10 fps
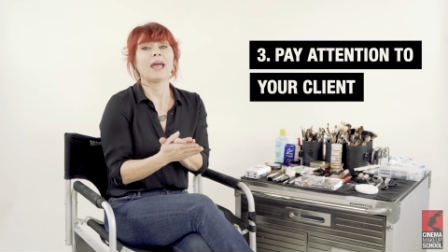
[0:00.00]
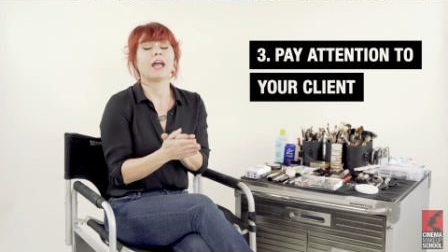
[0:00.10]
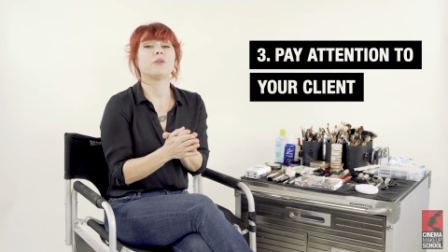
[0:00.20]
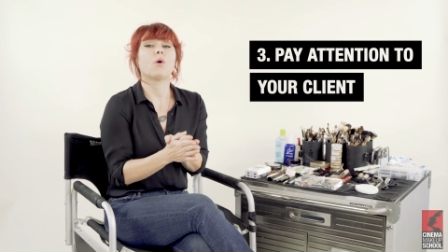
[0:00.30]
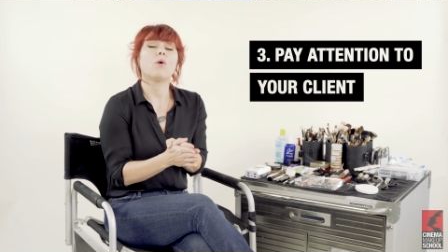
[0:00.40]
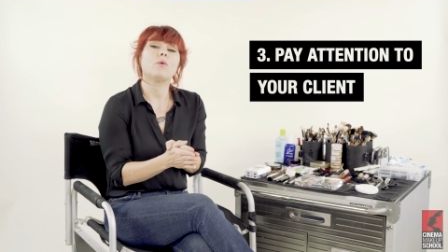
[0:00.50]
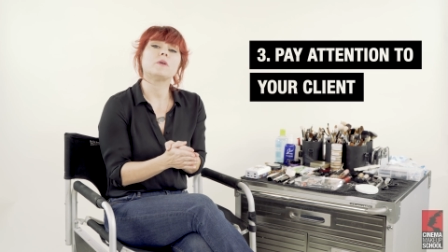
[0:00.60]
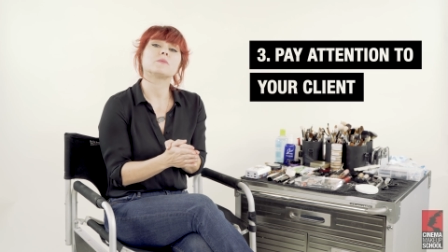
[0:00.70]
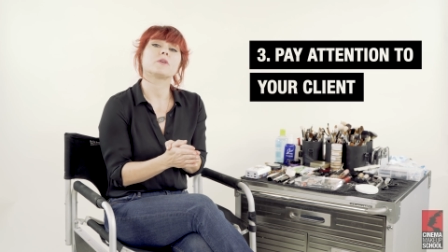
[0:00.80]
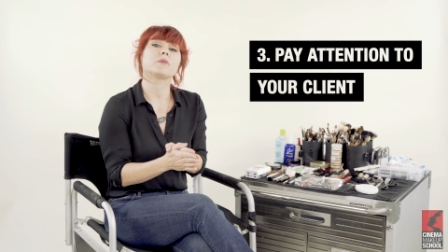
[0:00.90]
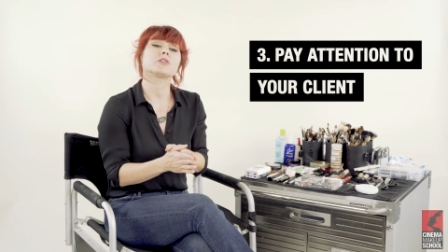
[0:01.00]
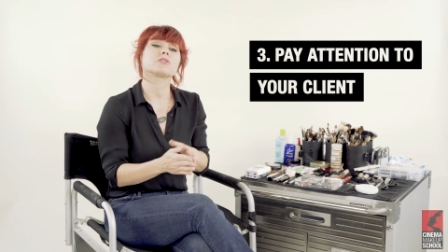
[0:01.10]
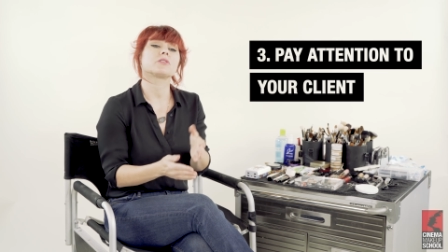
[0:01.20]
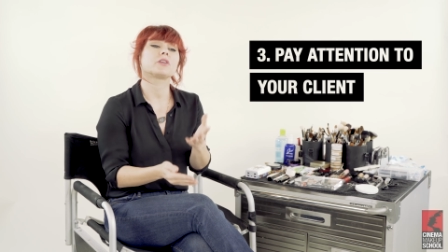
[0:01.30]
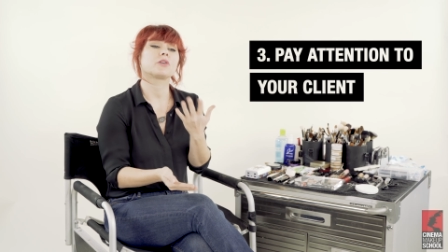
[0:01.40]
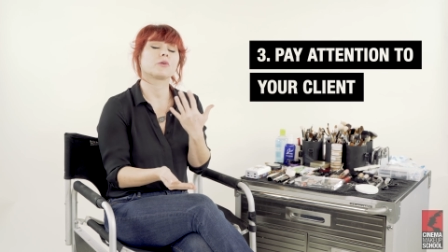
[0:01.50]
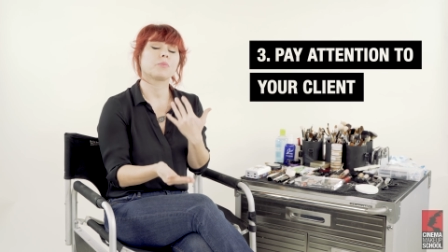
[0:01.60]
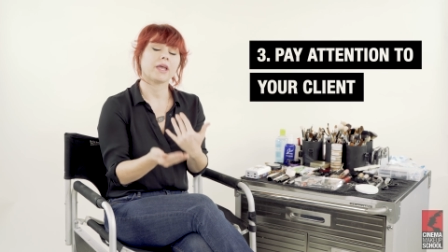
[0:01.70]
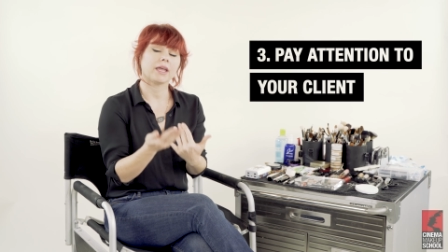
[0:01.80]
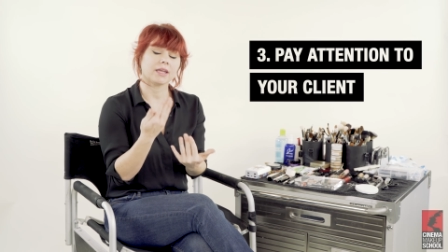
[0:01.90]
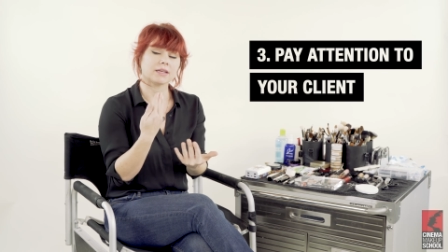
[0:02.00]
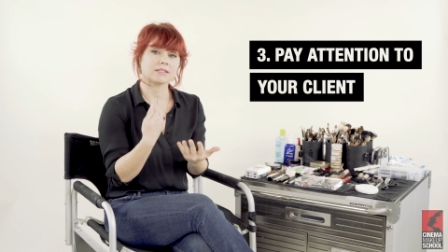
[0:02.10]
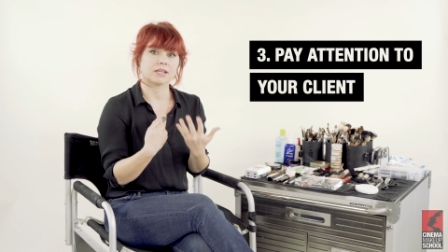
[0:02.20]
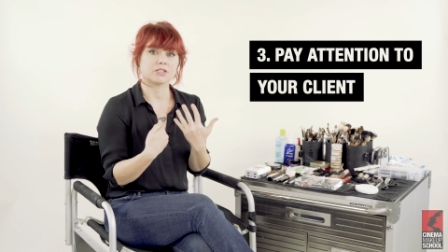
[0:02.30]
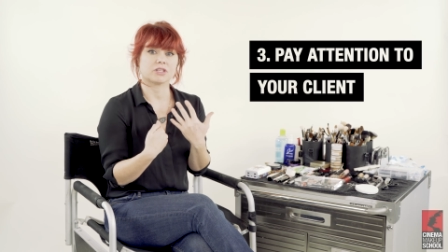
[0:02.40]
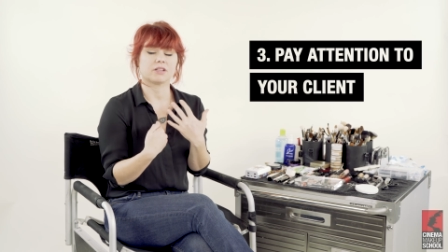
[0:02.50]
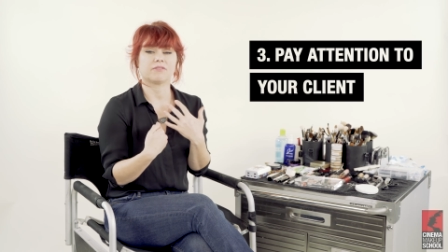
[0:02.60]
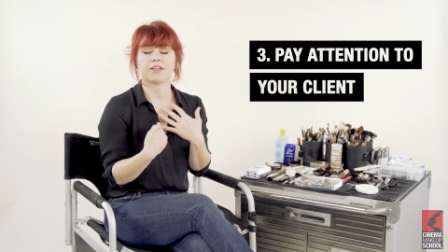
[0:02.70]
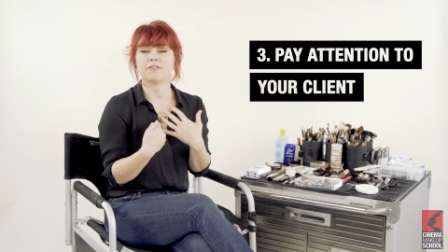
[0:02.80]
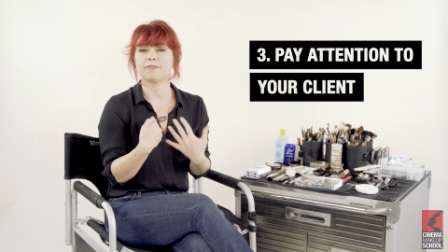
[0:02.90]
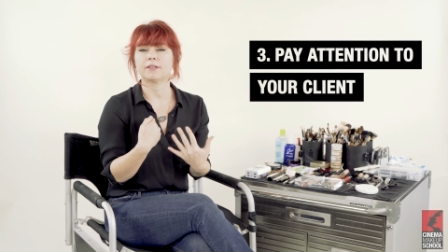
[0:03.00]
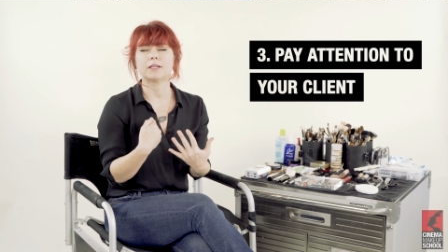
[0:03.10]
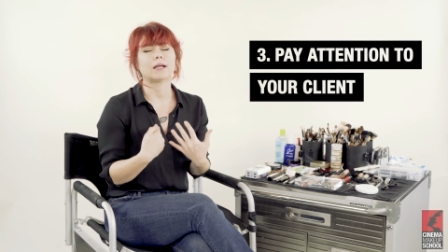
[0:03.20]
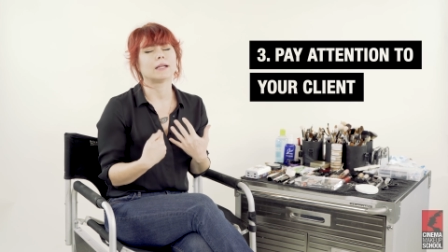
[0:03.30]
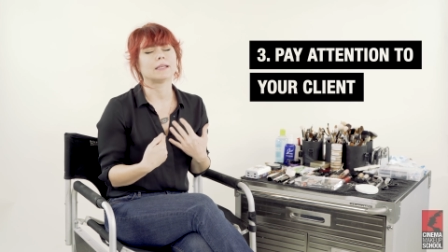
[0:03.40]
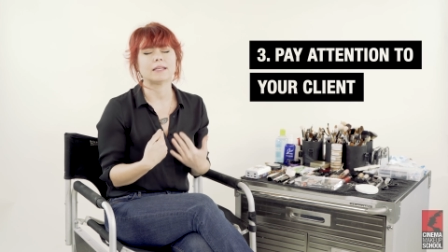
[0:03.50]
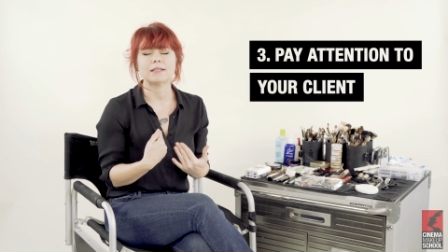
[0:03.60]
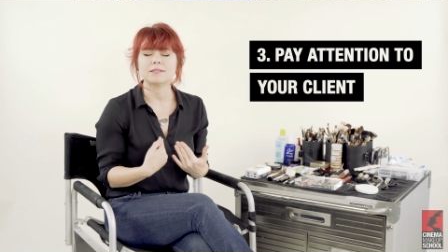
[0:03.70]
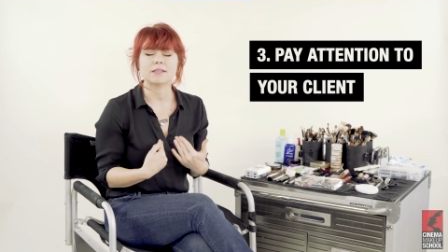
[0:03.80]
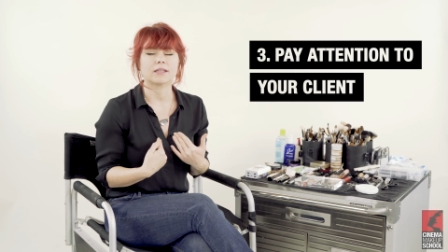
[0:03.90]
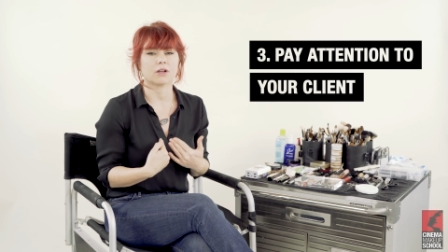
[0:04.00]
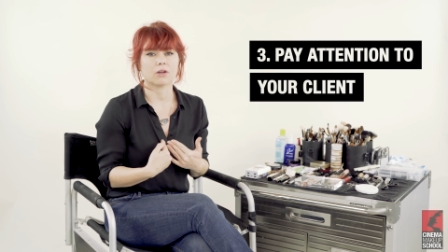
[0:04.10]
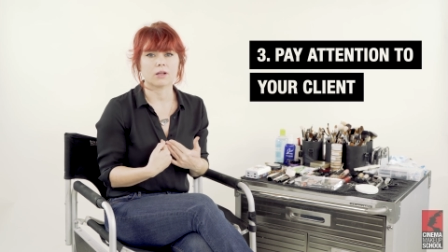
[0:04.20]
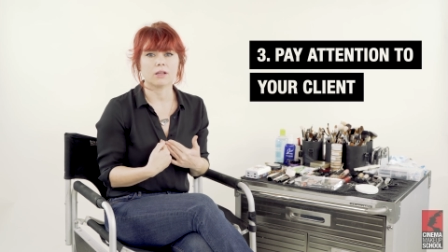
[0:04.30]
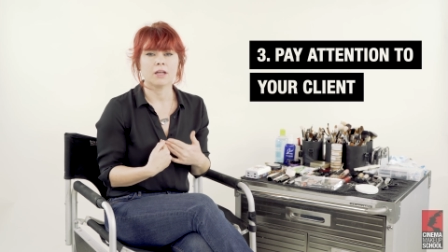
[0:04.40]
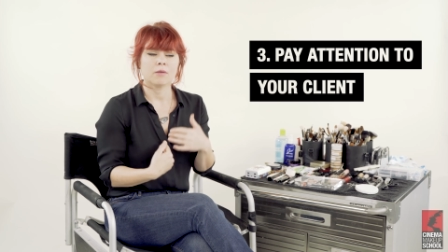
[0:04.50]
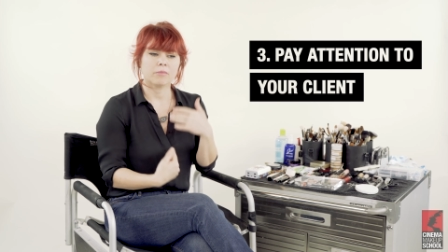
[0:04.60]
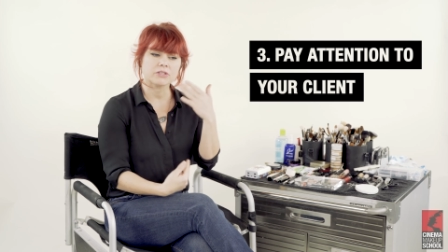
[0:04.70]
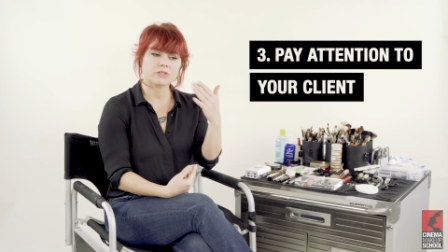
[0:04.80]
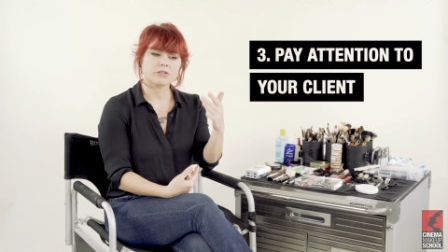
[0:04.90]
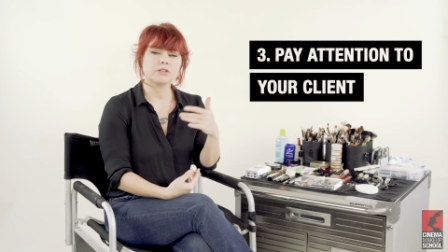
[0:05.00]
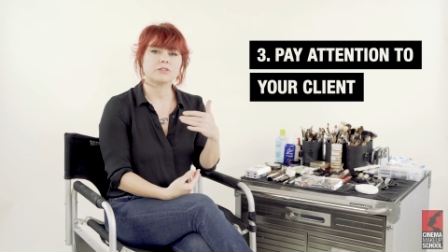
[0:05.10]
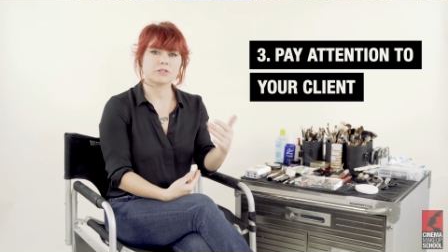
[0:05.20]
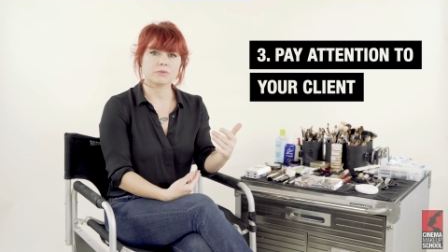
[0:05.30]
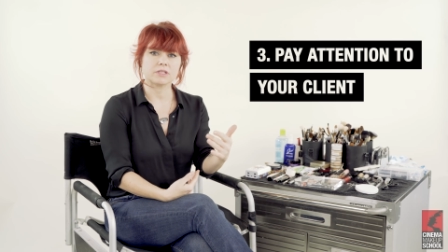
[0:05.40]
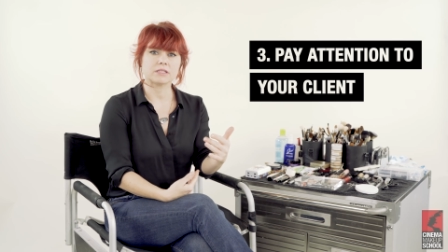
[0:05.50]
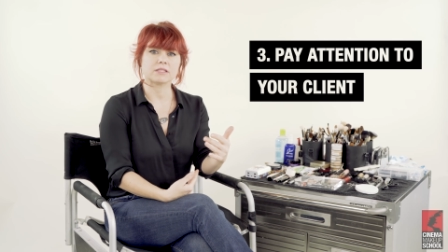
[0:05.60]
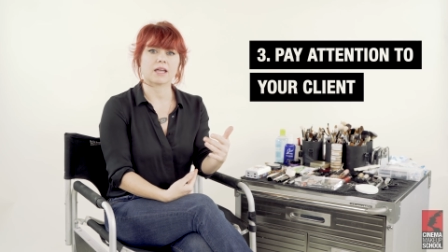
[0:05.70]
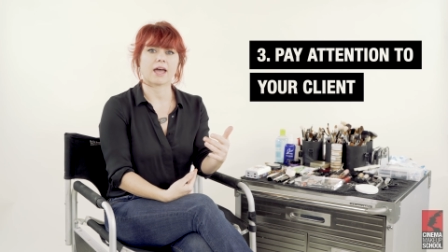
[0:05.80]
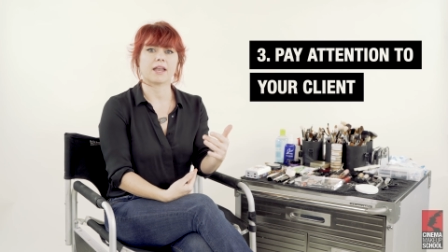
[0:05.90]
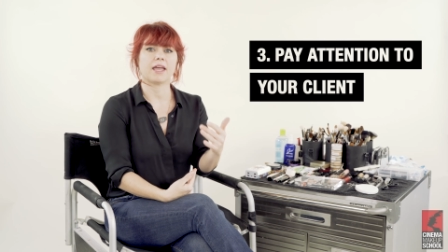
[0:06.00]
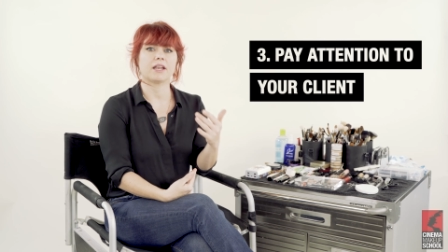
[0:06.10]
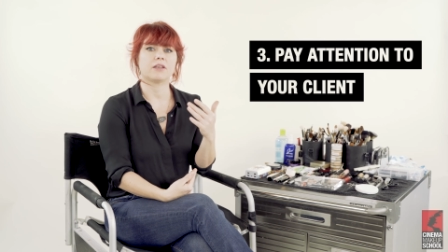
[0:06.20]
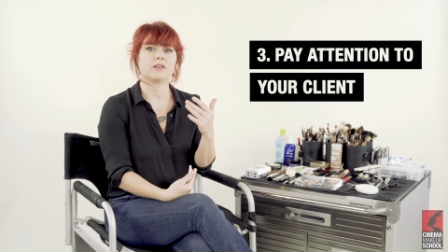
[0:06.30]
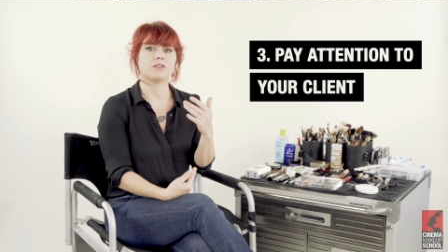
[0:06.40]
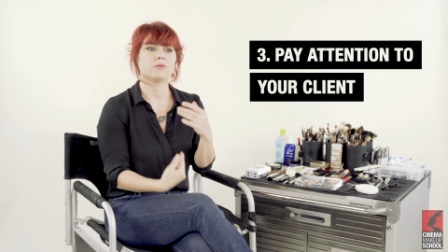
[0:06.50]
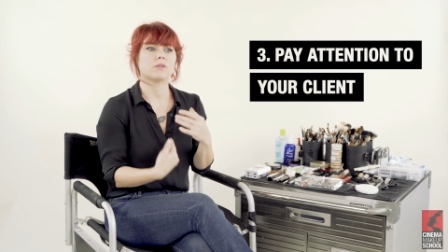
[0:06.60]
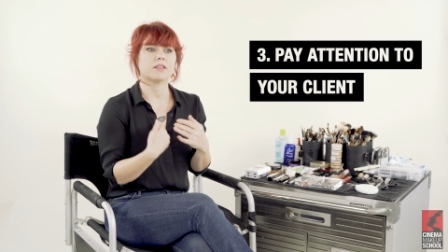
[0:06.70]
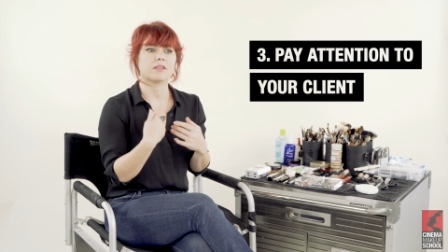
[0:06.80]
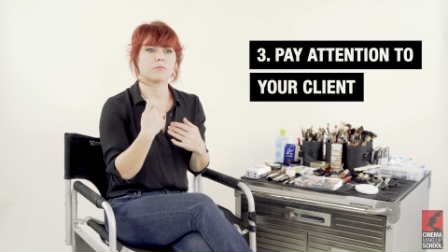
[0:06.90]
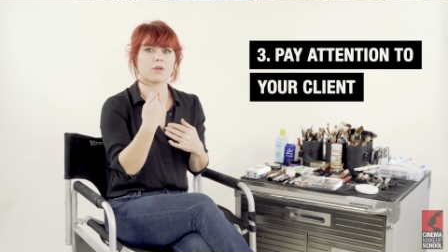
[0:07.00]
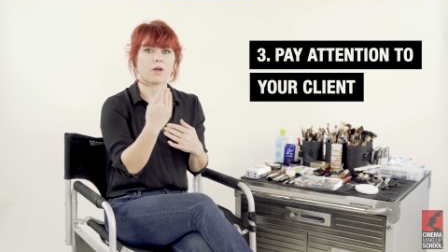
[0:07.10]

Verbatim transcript: And you always wanna make sure that you're paying attention if they feel uneasy at all. Make sure that you're tuned into that and you let them